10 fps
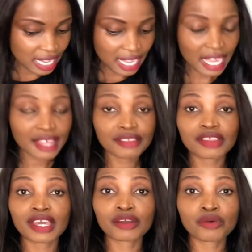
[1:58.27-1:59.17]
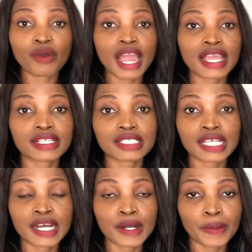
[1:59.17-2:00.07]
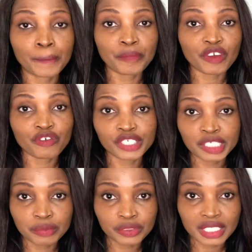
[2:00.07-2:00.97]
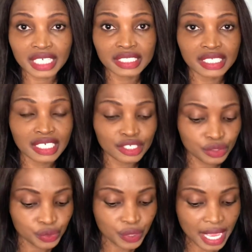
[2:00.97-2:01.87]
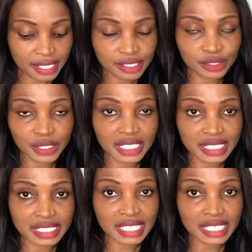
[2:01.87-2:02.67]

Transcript: and they are quite affordable. They are 10 US dollars.